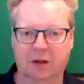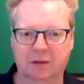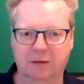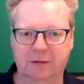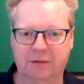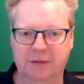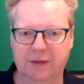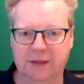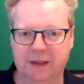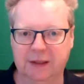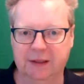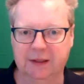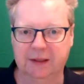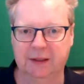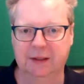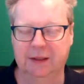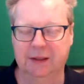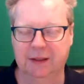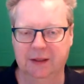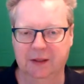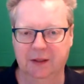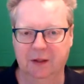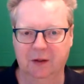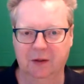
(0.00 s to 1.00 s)
of uh,
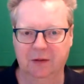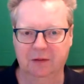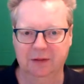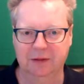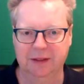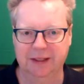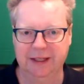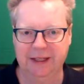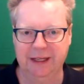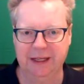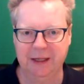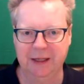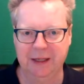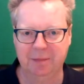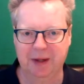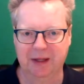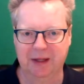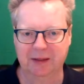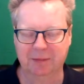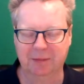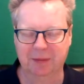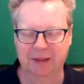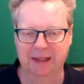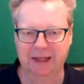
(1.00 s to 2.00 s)
of
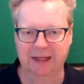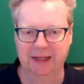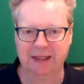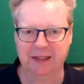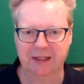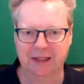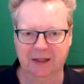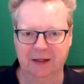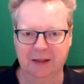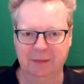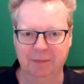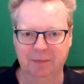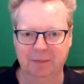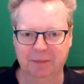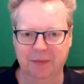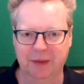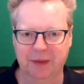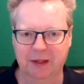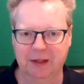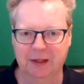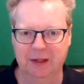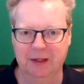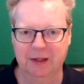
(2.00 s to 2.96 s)
earbud playtime.